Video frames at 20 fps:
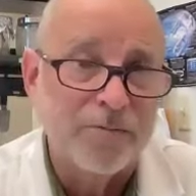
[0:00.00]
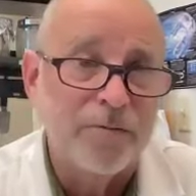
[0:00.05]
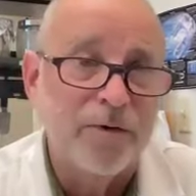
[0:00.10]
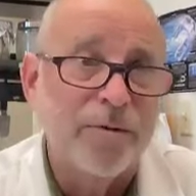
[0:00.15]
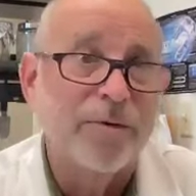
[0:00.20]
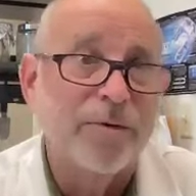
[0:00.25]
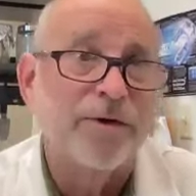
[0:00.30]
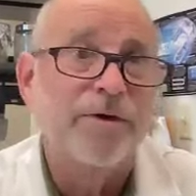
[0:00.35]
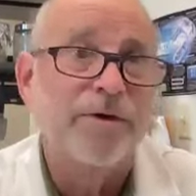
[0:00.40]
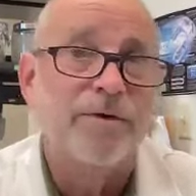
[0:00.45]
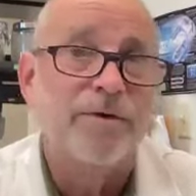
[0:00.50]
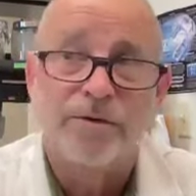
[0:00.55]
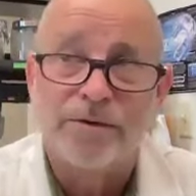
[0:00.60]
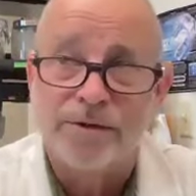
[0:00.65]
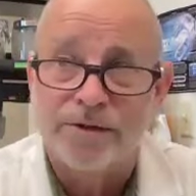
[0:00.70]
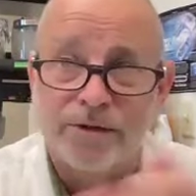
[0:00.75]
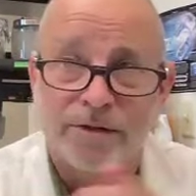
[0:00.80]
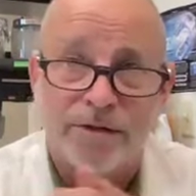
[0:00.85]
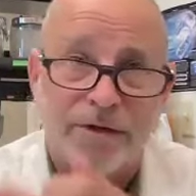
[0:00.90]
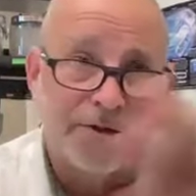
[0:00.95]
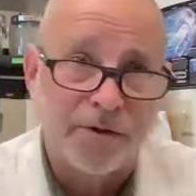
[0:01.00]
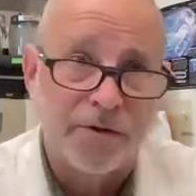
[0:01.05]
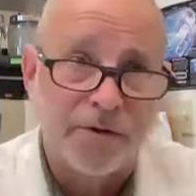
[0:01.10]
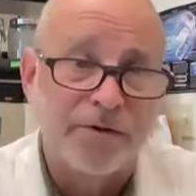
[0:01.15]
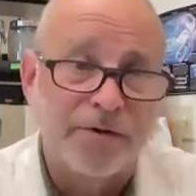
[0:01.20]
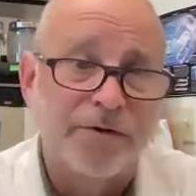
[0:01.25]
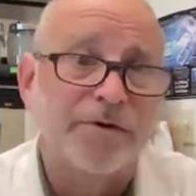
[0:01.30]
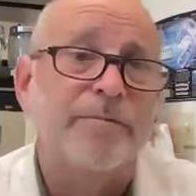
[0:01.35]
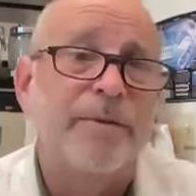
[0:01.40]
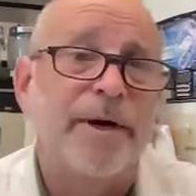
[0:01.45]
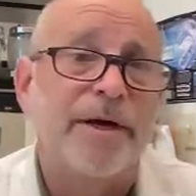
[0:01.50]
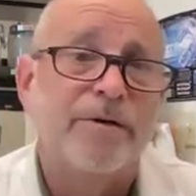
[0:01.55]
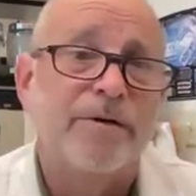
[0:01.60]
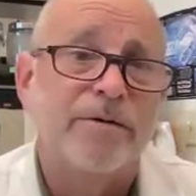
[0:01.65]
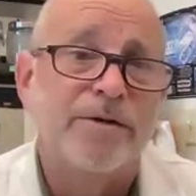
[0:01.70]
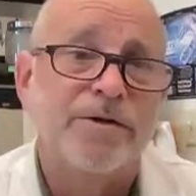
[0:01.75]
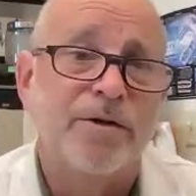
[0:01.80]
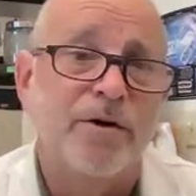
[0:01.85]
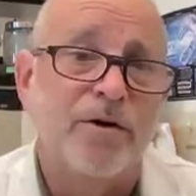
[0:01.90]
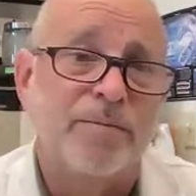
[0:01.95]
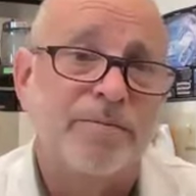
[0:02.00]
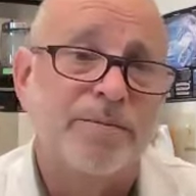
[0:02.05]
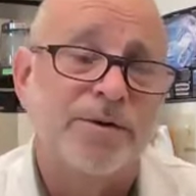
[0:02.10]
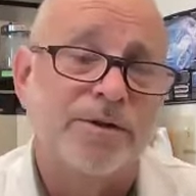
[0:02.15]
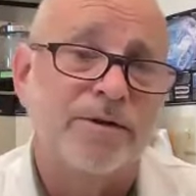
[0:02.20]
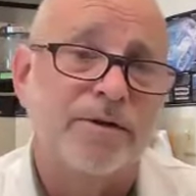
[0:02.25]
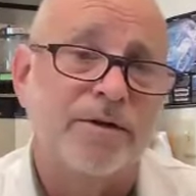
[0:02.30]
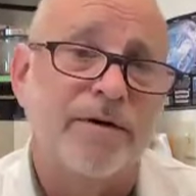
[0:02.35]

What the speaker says: we would use, I showed you some microscopes.